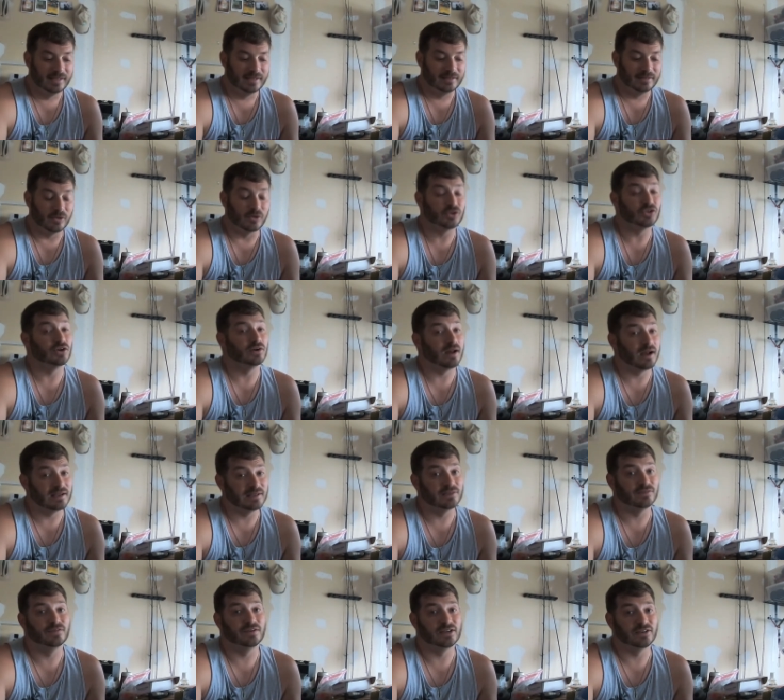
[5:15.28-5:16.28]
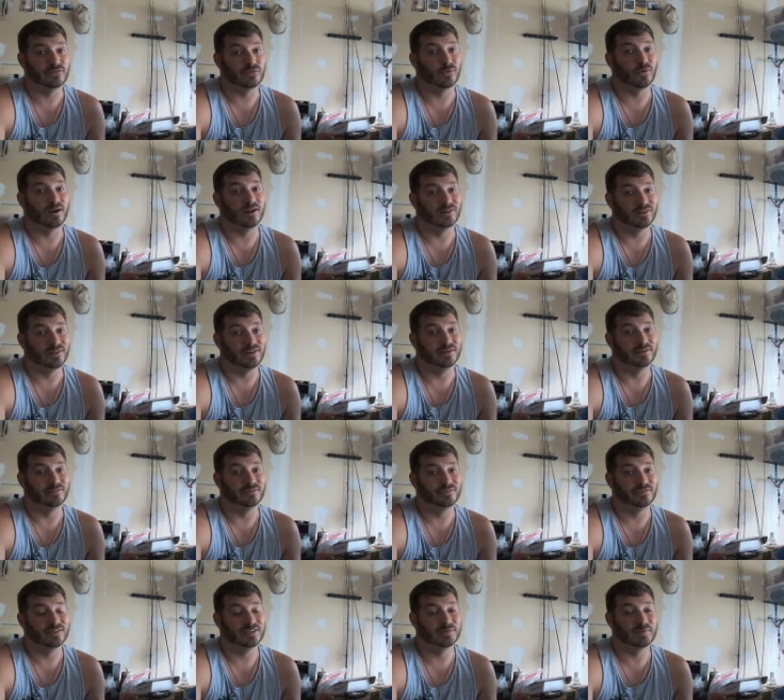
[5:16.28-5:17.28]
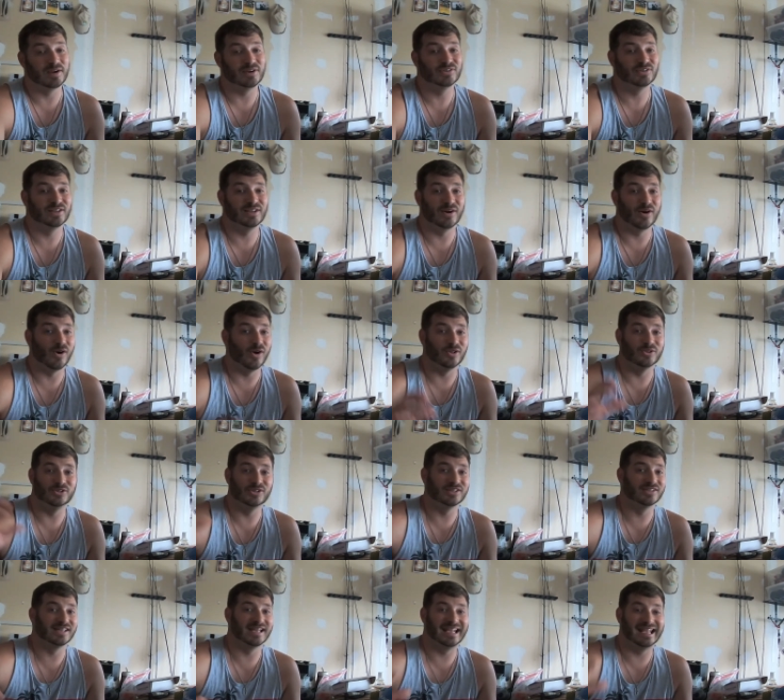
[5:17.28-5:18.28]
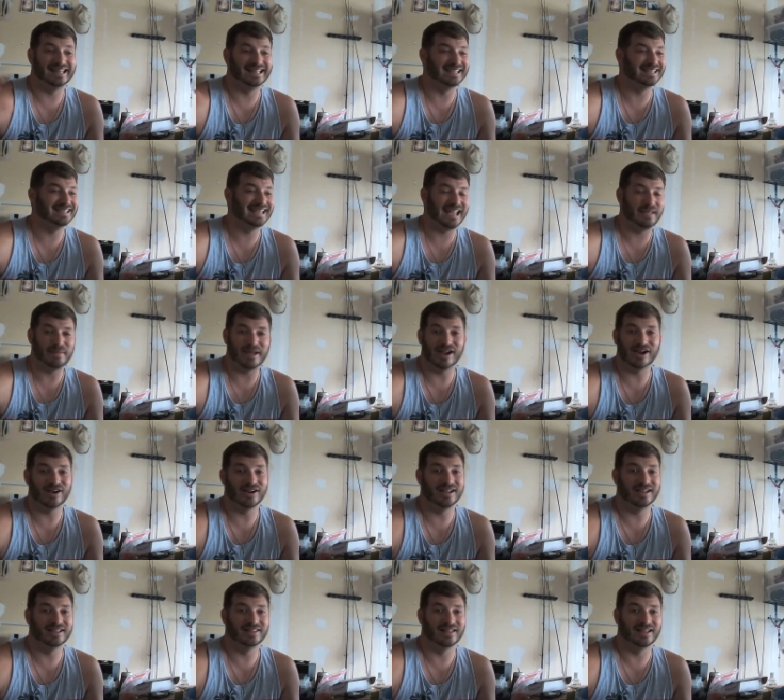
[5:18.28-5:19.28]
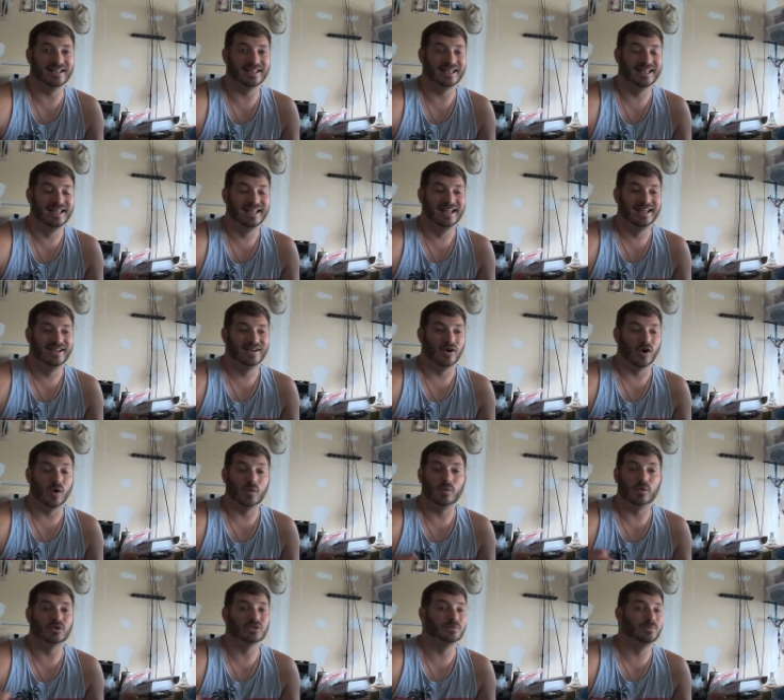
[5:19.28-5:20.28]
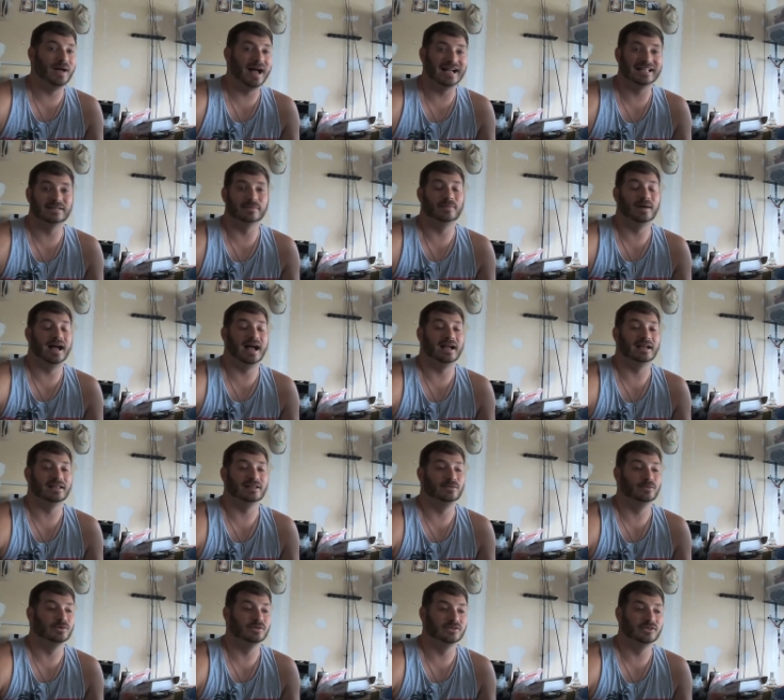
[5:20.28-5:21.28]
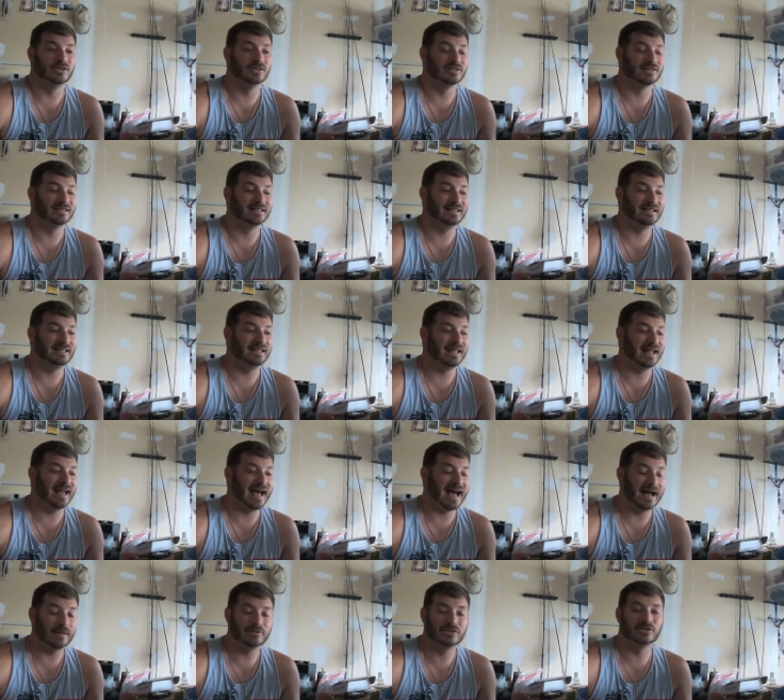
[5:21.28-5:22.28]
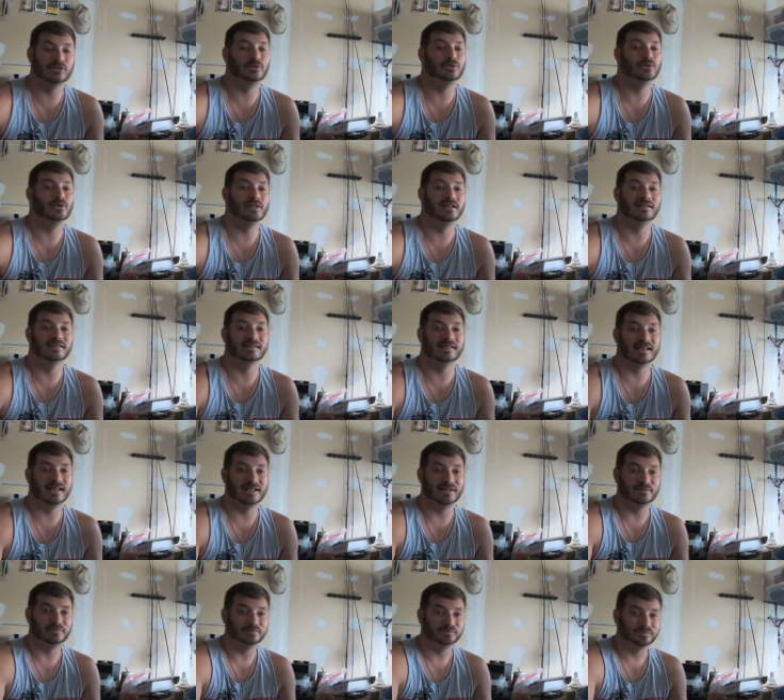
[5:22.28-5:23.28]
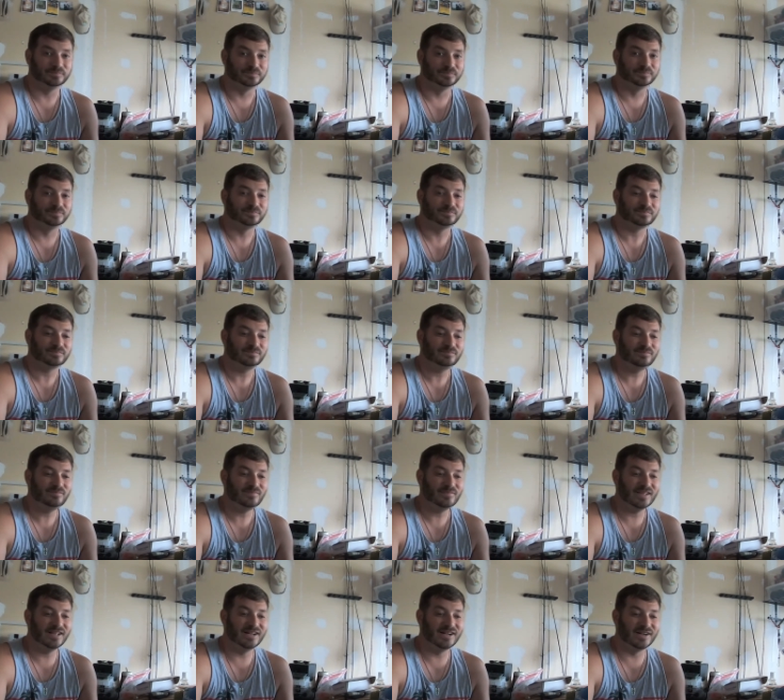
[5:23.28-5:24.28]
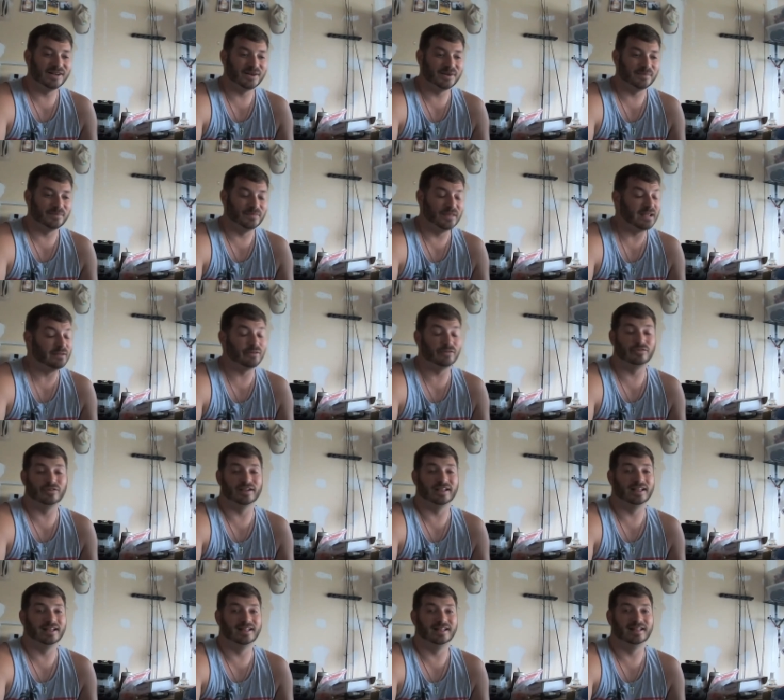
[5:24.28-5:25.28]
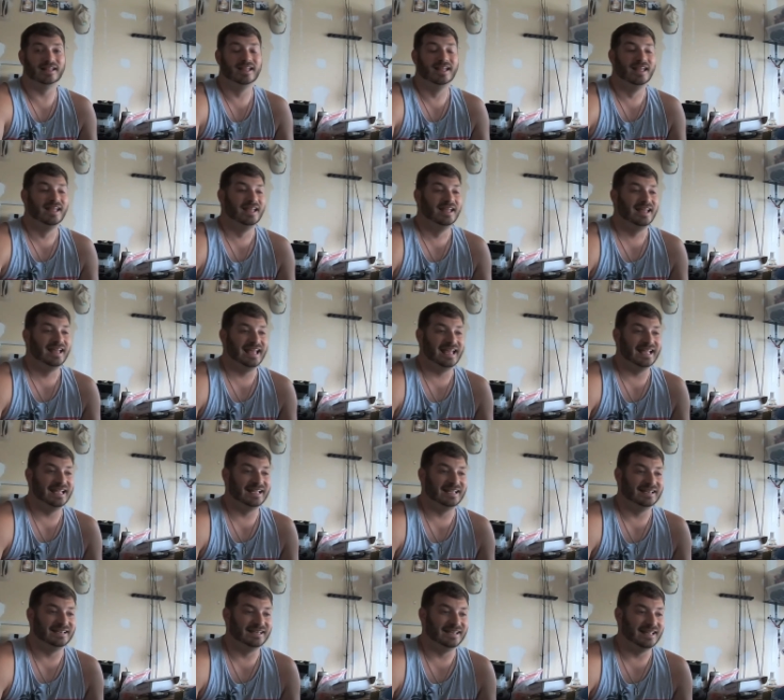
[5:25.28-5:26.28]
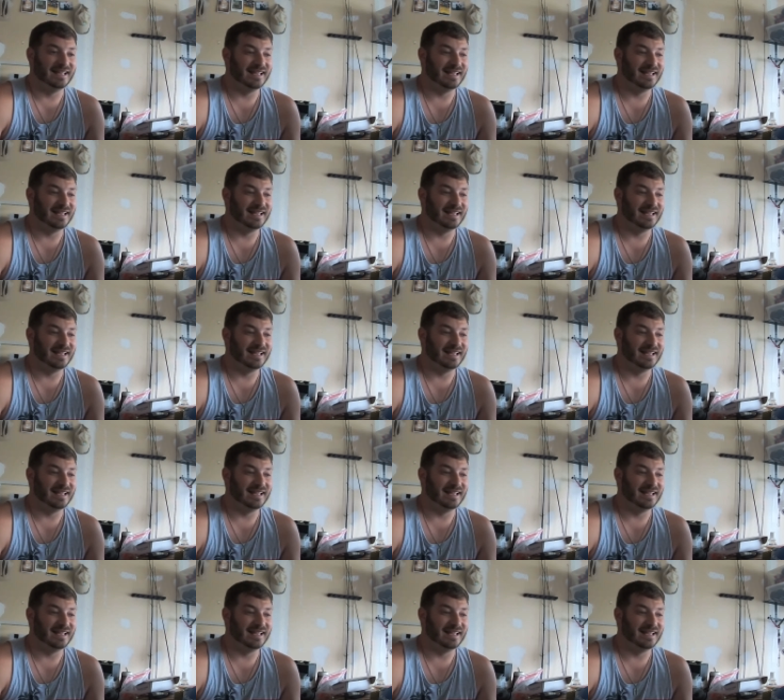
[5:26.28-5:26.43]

Those are nice fish for where I live, especially all just like in the same area, like almost back to back. It was just absolutely insane. Never forget it. And